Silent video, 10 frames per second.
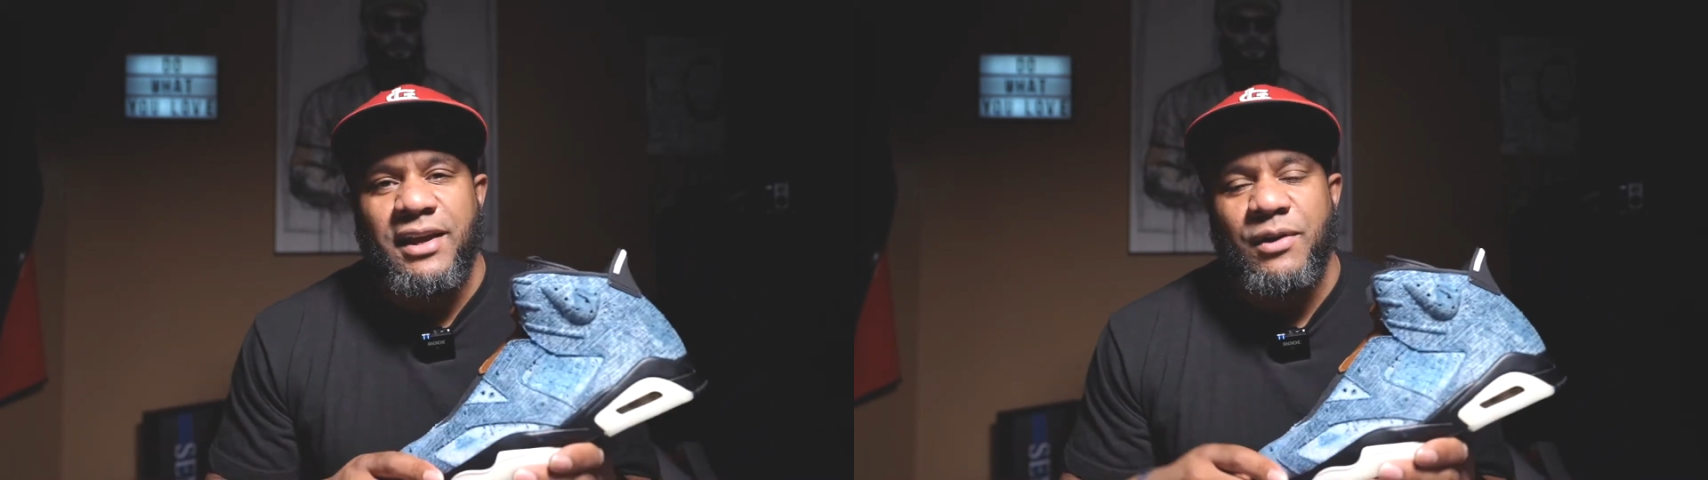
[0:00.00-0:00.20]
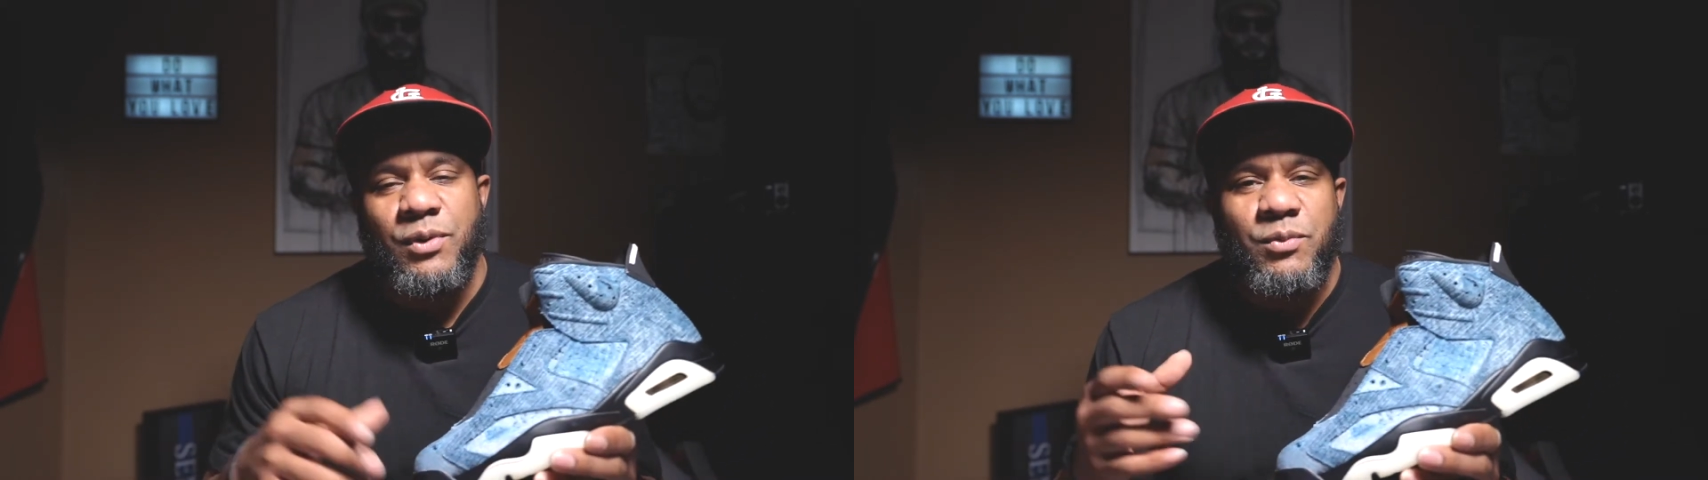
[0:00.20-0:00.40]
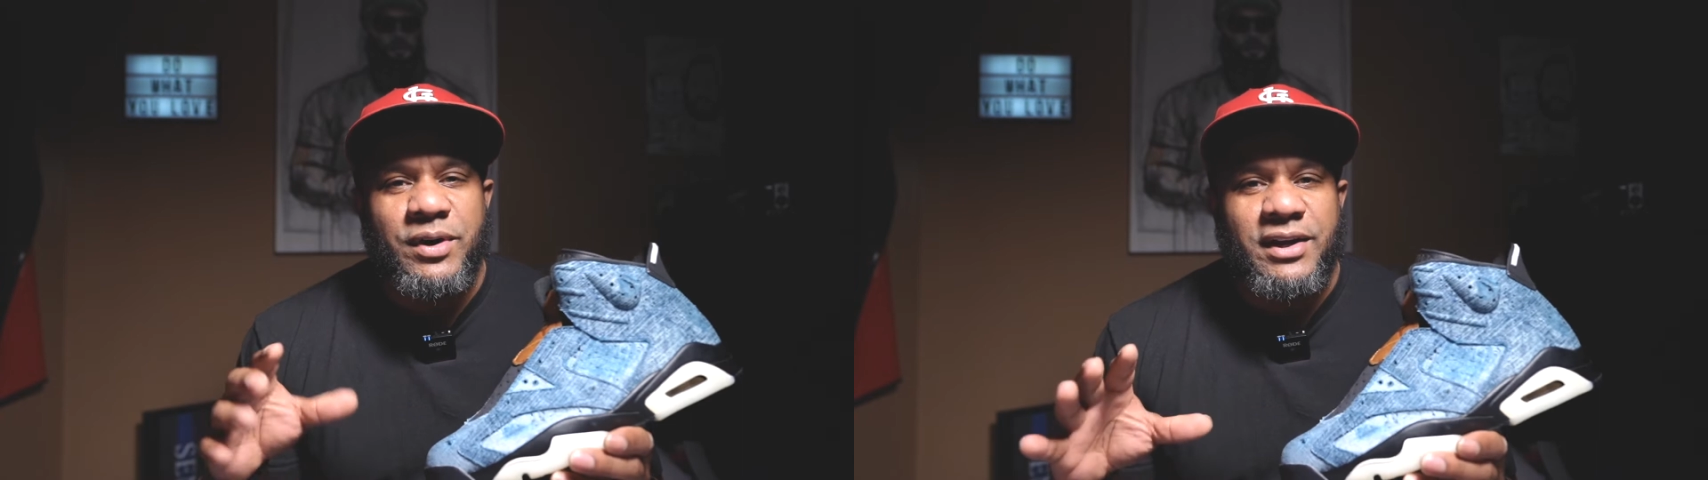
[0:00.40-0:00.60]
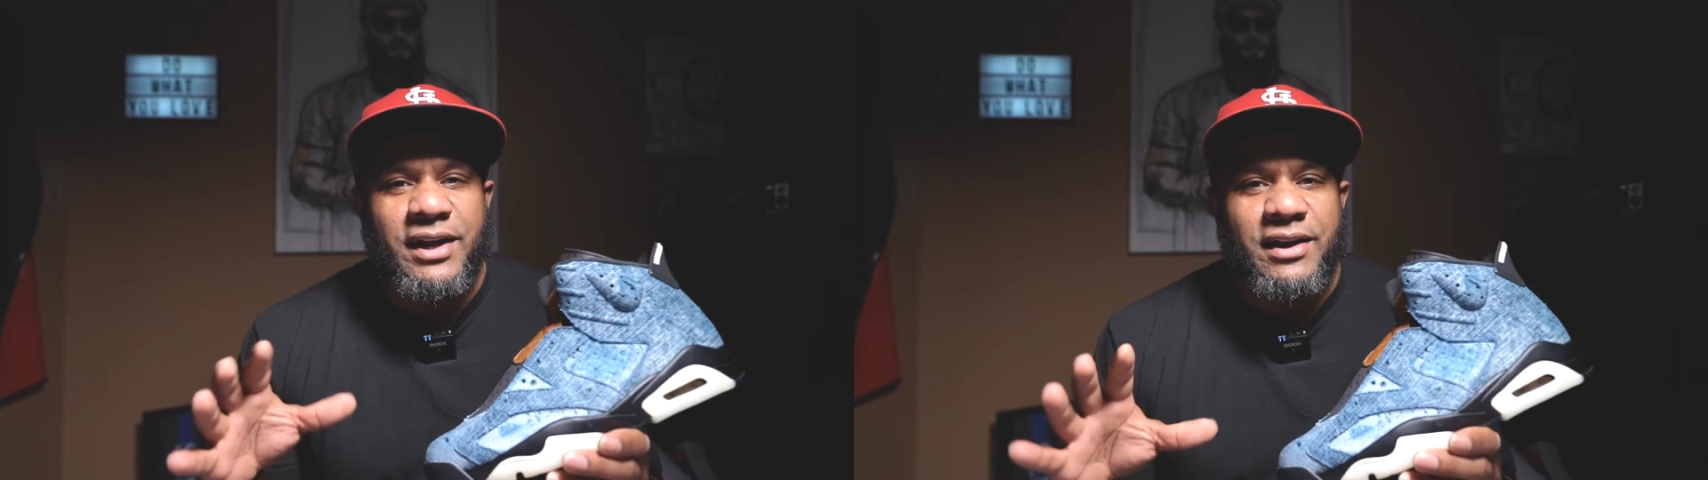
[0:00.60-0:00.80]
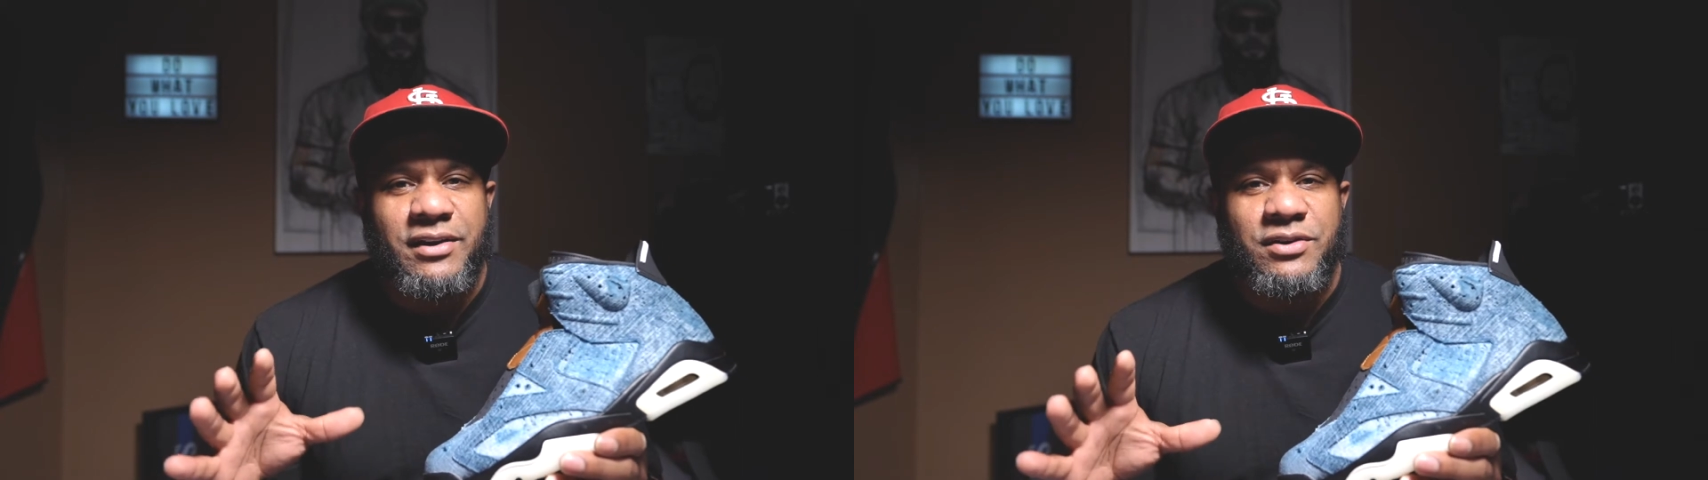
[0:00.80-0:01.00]
and we wanted to
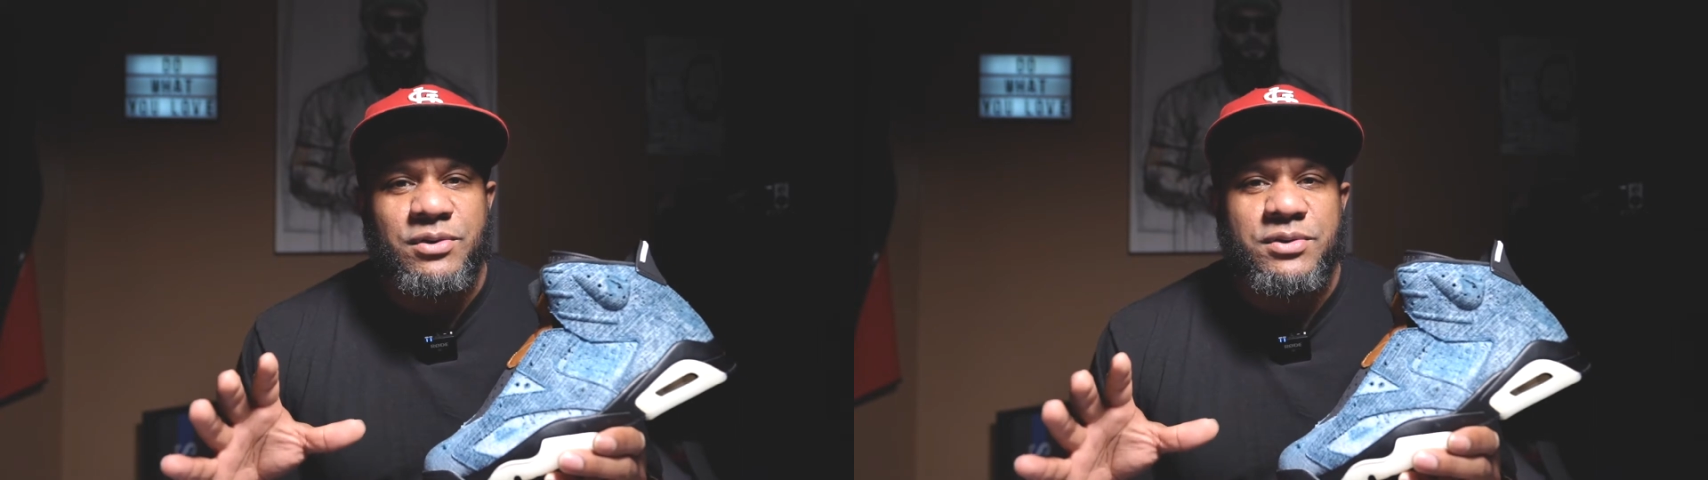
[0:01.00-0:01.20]
kind of do